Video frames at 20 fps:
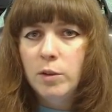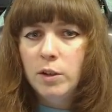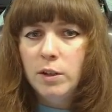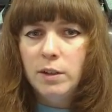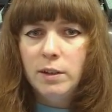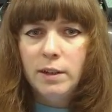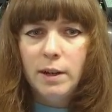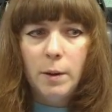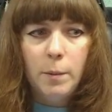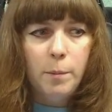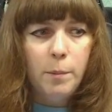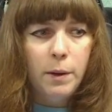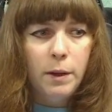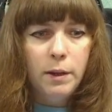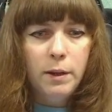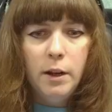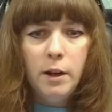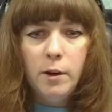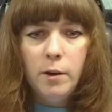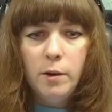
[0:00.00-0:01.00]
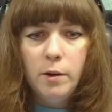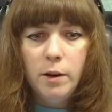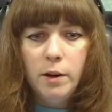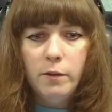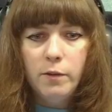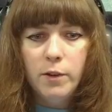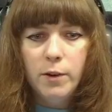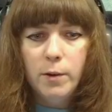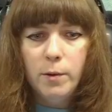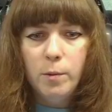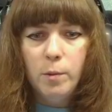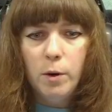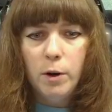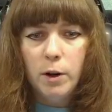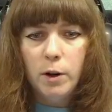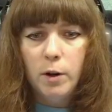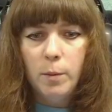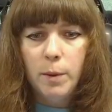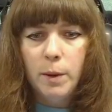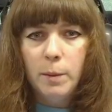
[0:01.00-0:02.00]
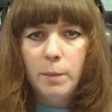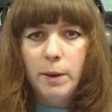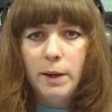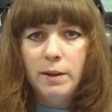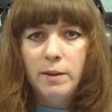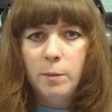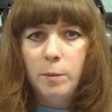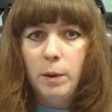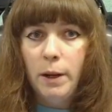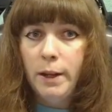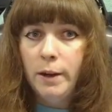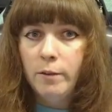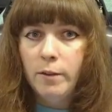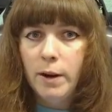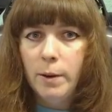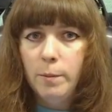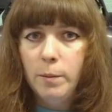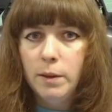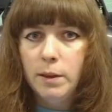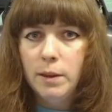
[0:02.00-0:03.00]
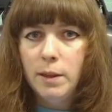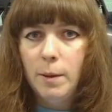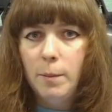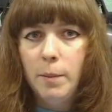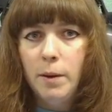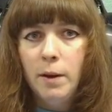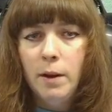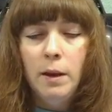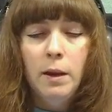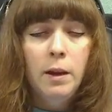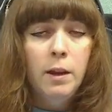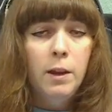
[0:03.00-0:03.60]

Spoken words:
down below. If you want to copy and paste and play around with them, you